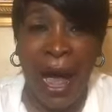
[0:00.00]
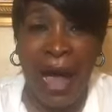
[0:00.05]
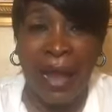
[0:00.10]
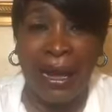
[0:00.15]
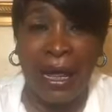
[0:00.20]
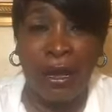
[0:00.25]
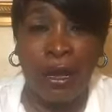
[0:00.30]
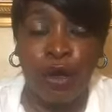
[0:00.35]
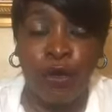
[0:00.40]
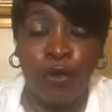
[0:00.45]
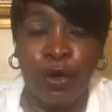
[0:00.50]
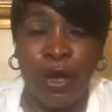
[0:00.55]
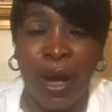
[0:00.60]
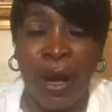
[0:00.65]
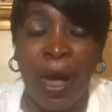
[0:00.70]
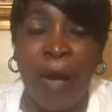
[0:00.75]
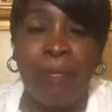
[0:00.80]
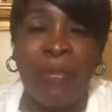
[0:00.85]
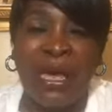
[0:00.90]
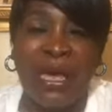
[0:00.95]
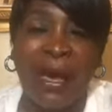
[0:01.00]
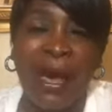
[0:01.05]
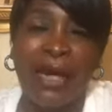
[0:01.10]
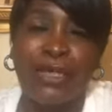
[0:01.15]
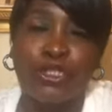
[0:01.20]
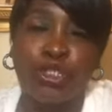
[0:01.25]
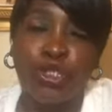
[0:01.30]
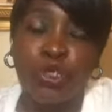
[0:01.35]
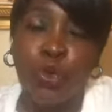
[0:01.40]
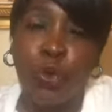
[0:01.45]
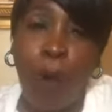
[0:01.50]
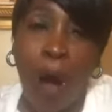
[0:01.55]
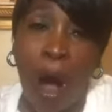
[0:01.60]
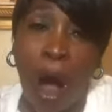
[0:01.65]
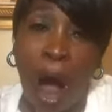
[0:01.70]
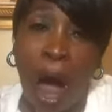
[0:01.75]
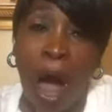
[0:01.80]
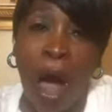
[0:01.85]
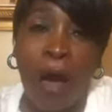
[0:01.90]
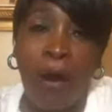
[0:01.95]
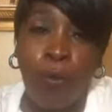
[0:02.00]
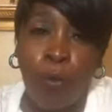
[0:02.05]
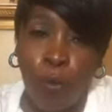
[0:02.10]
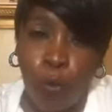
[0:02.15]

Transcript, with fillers: Hallelujah. Because you are